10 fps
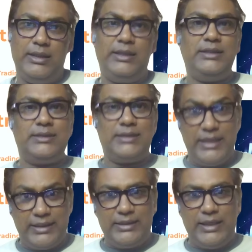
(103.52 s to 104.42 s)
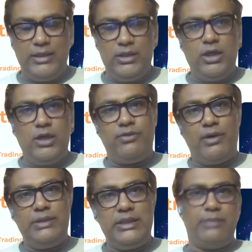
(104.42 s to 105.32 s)
gets corrected
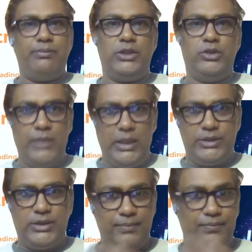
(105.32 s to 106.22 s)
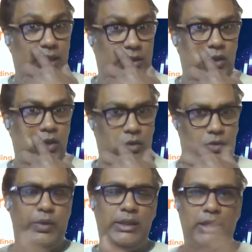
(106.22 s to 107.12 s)
from December to March. Yes or
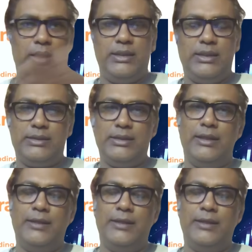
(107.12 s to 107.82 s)
no? Whether it is